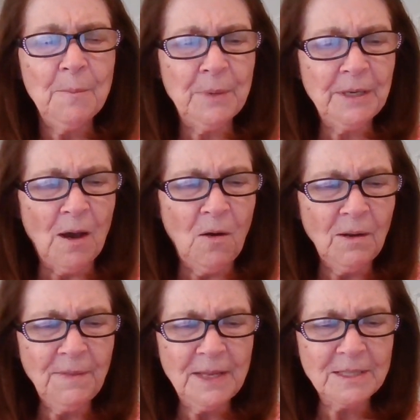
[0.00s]
But
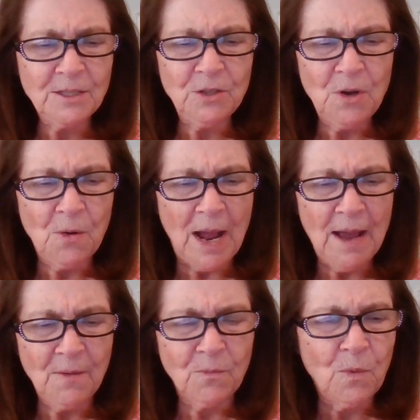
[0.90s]
all of this, you know,
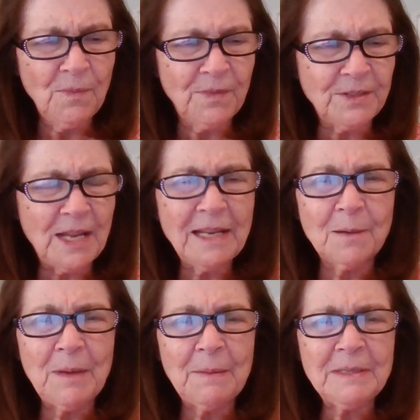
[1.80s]
how what the Ten
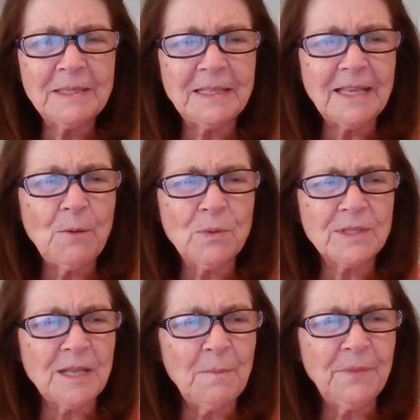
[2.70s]
Commandments they say
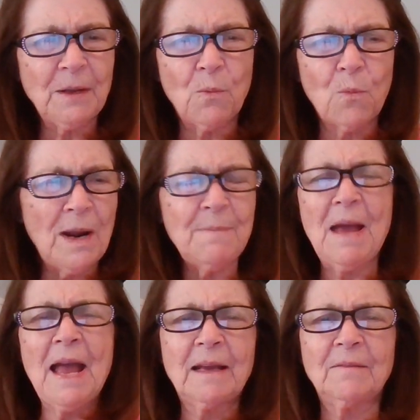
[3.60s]
was something way
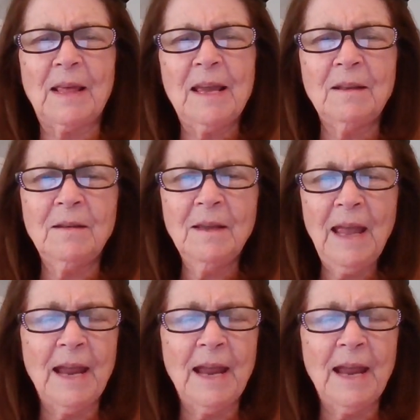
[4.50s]
back then